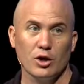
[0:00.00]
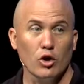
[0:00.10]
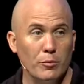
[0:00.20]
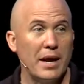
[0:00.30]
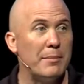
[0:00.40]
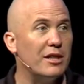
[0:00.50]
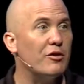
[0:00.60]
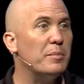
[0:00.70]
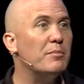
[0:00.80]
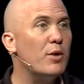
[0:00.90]
Or maybe there
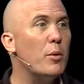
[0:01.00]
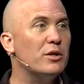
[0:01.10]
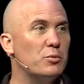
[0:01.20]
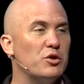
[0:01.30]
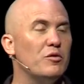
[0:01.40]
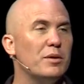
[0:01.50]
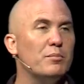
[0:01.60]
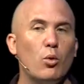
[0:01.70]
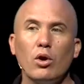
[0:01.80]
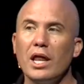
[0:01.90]
have been moments when you've been more